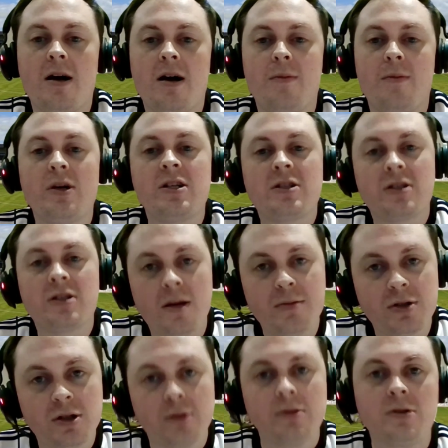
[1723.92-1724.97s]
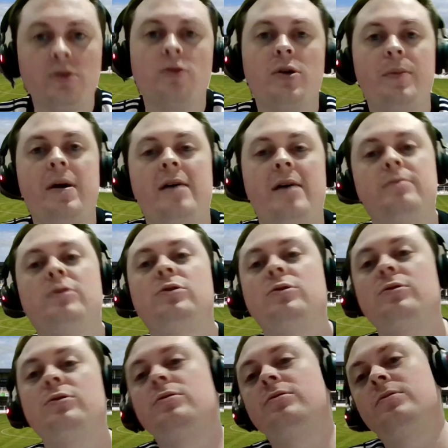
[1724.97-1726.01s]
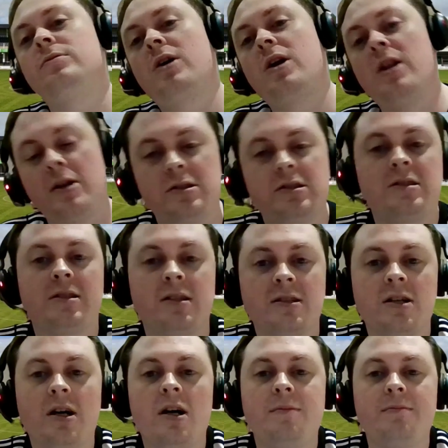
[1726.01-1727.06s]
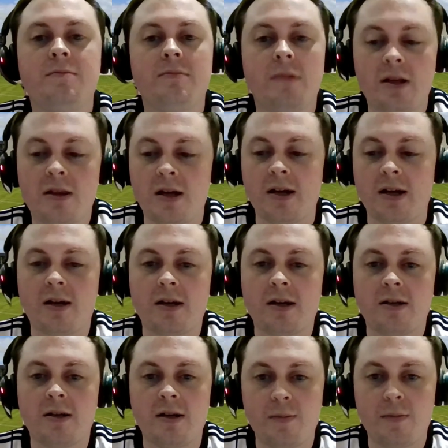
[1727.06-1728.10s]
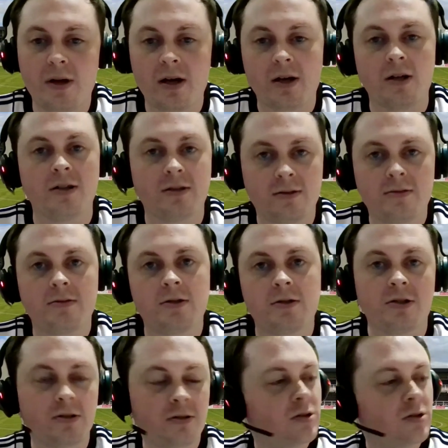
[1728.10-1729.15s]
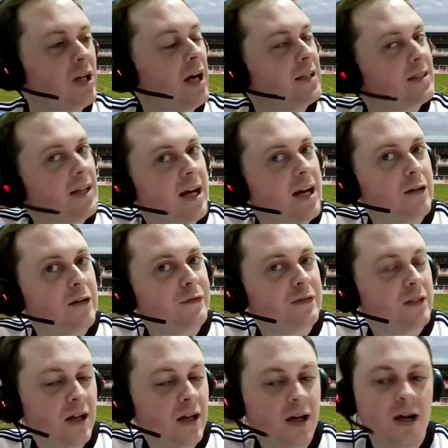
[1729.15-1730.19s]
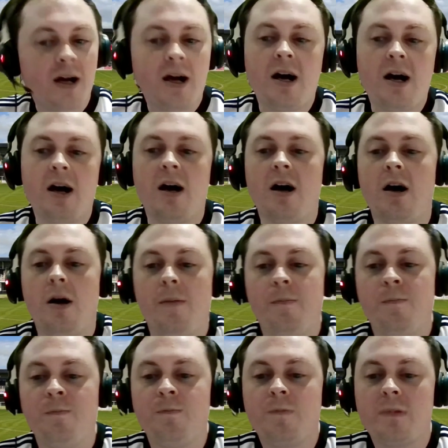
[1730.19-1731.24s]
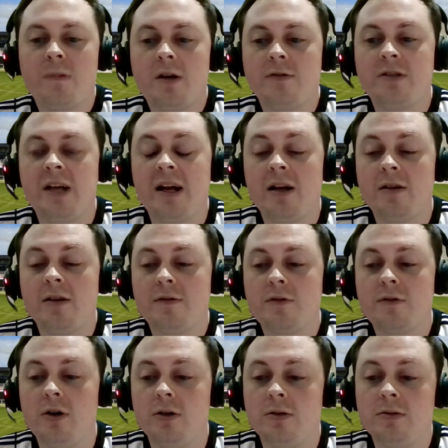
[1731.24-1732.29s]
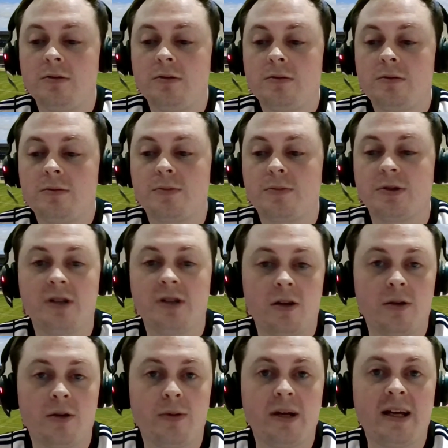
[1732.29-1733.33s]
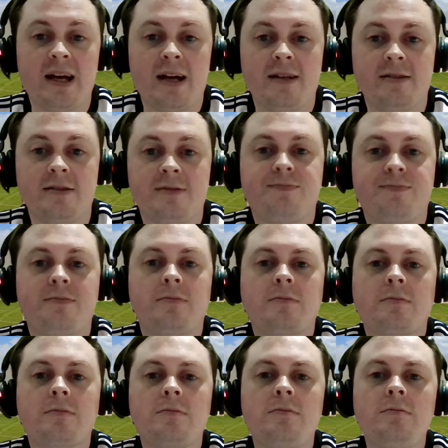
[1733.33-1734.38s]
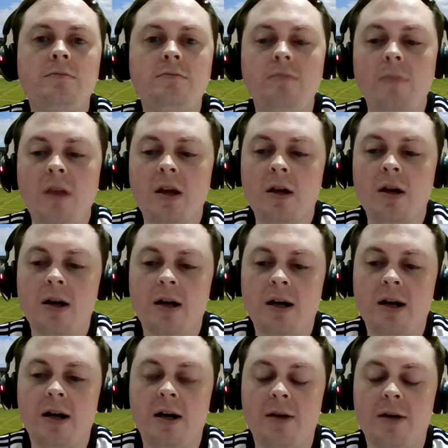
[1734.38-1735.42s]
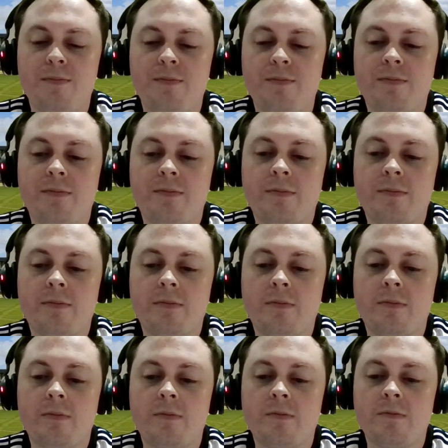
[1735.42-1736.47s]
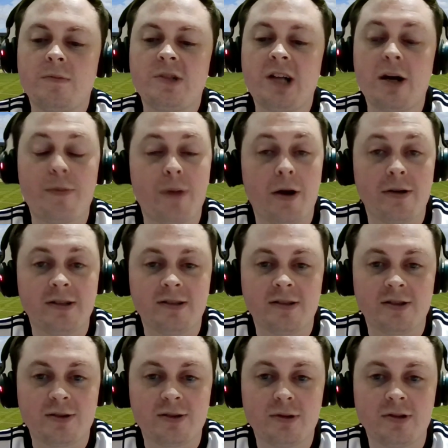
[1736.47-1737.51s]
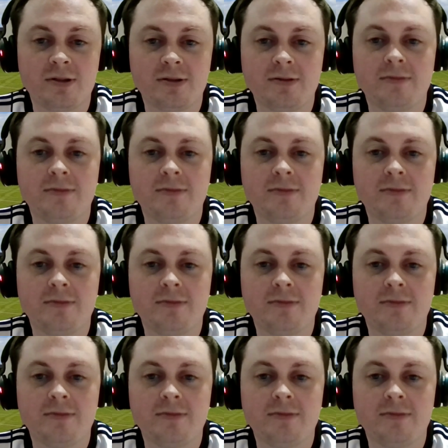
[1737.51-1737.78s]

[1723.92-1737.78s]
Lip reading: which I'm sure we'll talk about more closer to the time. I think it'd be a good chat to have. Obviously, England have got Brazil on the weekend. Um, Jarrod Bowen's in the squad.